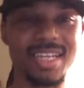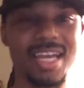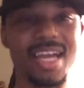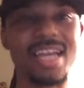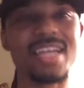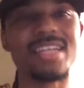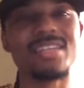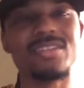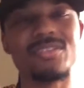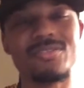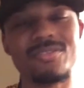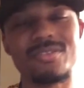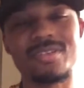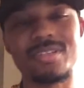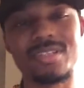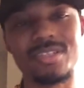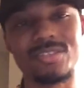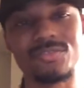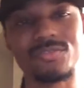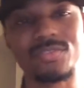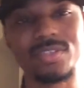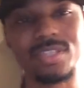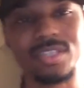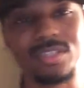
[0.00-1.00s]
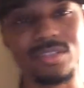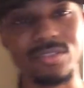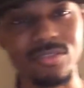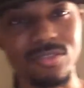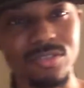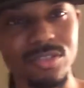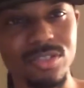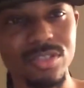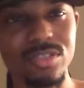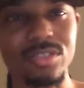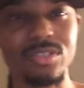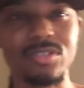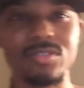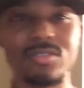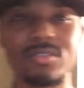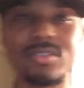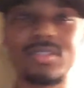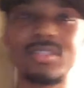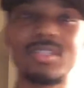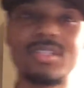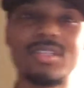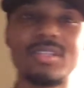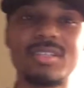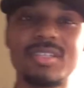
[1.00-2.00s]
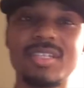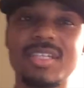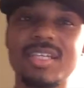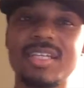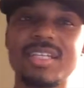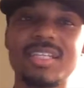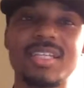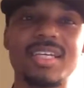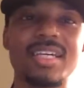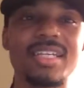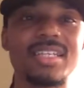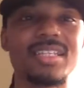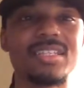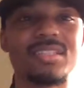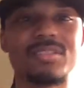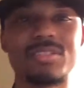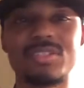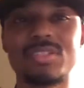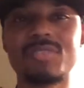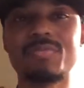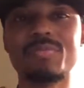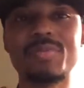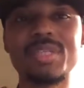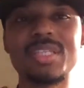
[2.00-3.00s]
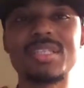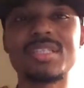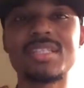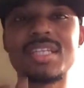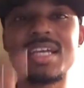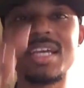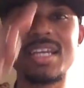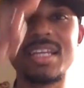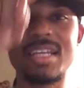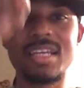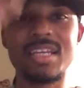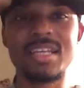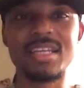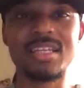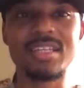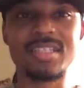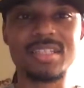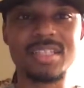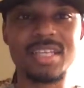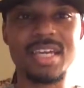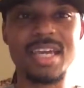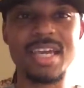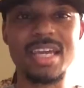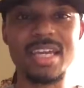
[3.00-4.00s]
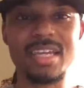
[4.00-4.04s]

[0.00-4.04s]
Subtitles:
like doing these videos, just doing little things like this. Just me standing in this